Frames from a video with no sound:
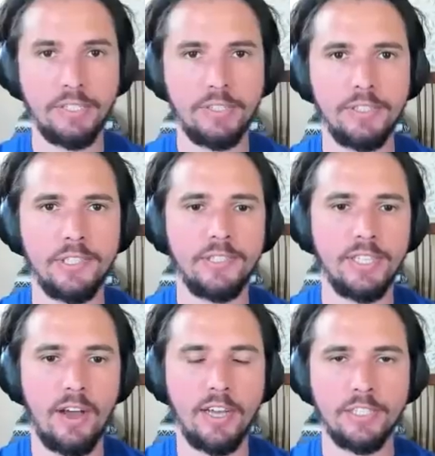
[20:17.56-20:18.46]
into
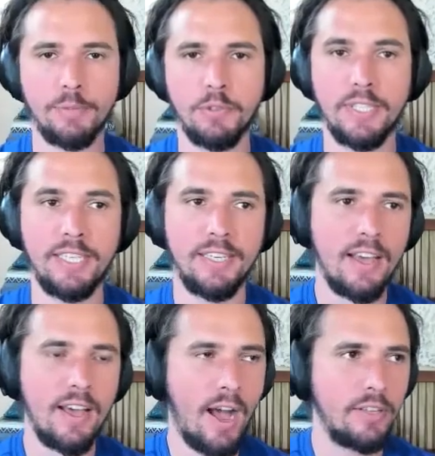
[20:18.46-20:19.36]
an awesome routine.
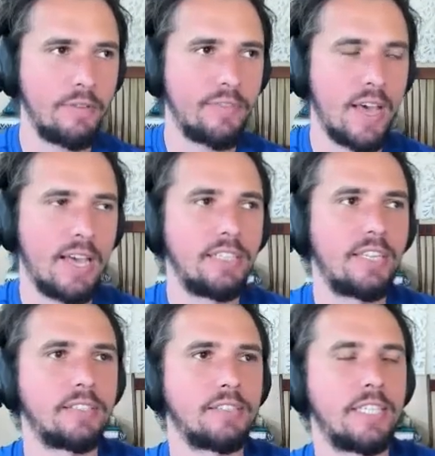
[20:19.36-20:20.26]
I love that. It
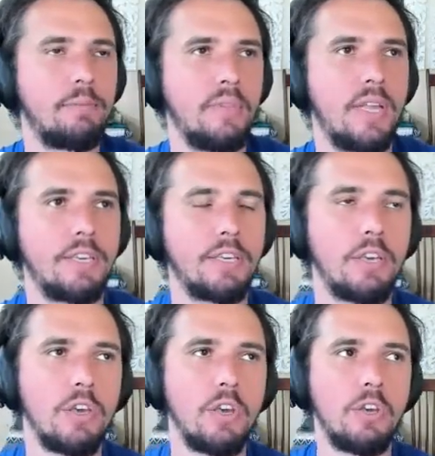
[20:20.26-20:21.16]
doesn't seem like
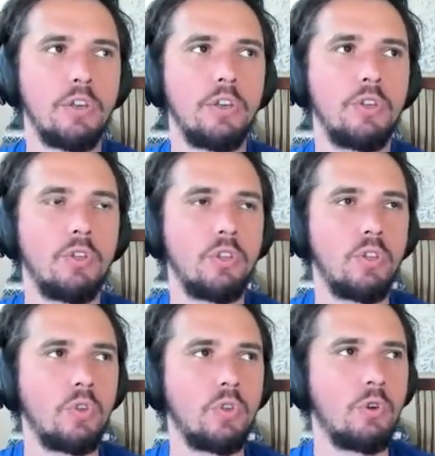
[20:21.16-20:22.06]

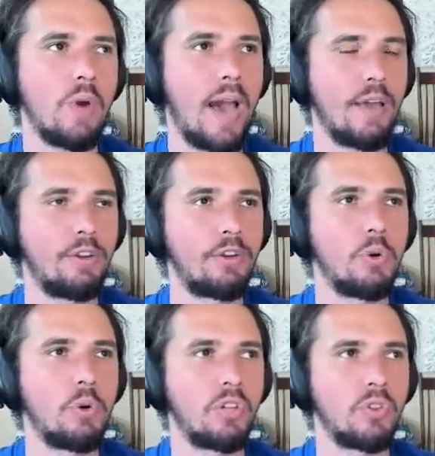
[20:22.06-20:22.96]
you had to
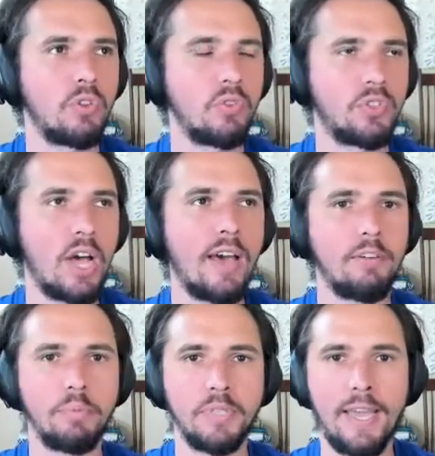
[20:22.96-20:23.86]
do a ton
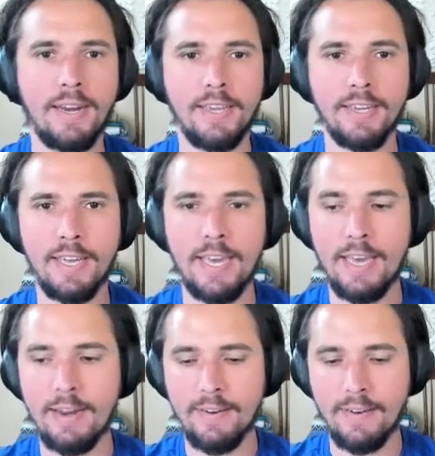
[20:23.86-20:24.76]
of planning,
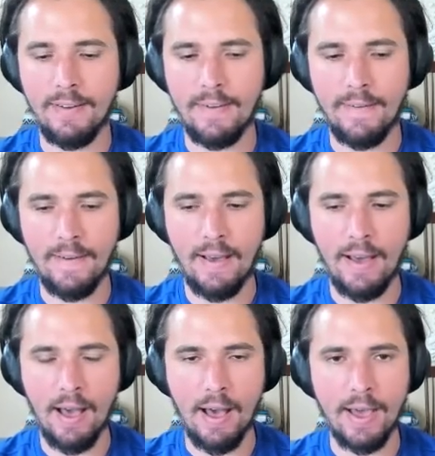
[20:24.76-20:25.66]
and
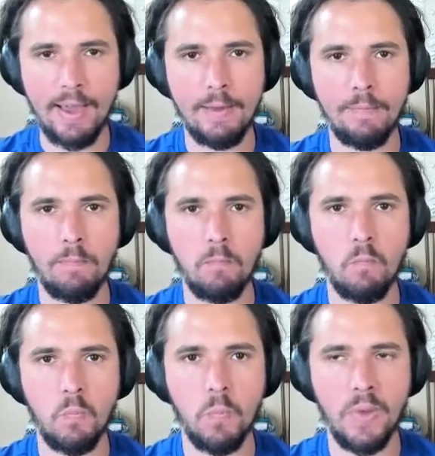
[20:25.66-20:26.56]
I
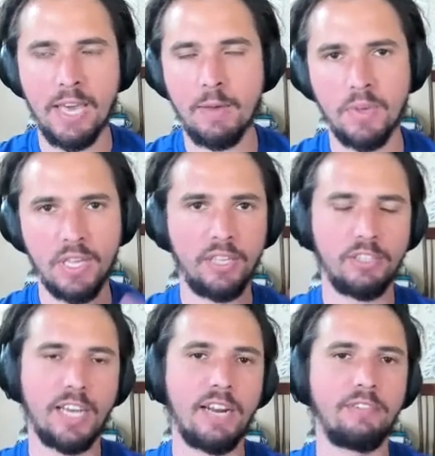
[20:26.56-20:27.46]
am in
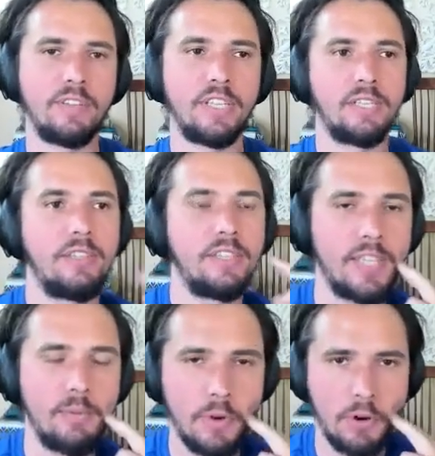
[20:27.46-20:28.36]
kind of in the
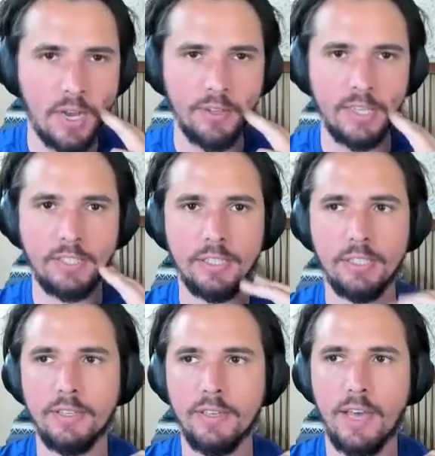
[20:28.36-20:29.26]
same boat. I like
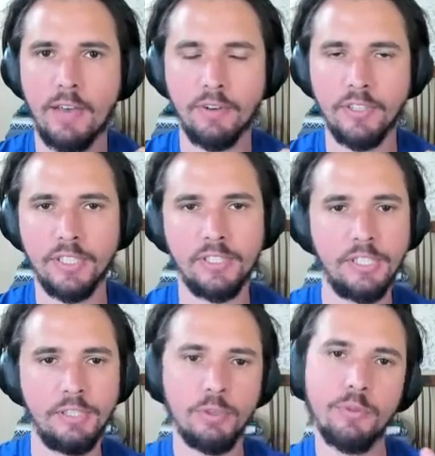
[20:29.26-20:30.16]
to
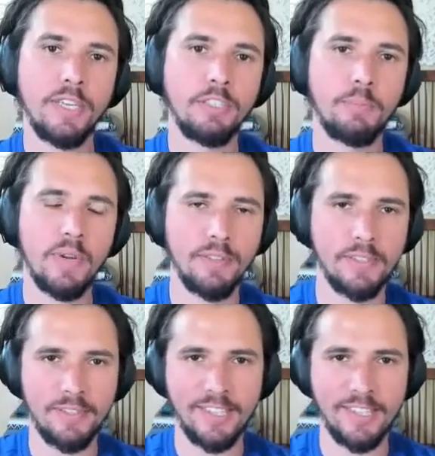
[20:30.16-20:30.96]
effortlessly do things, but at the